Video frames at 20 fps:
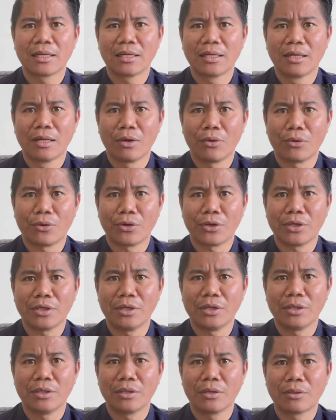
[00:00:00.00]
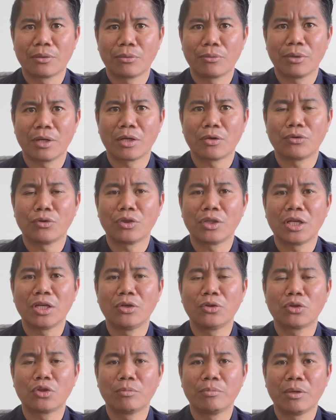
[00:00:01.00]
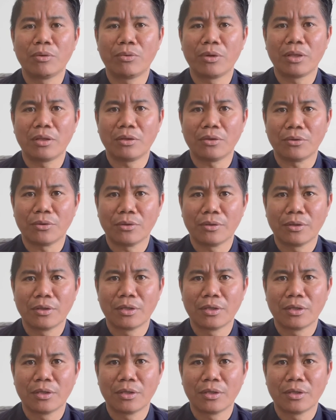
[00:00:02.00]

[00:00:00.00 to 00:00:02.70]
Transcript: The Lord will continue to be with you,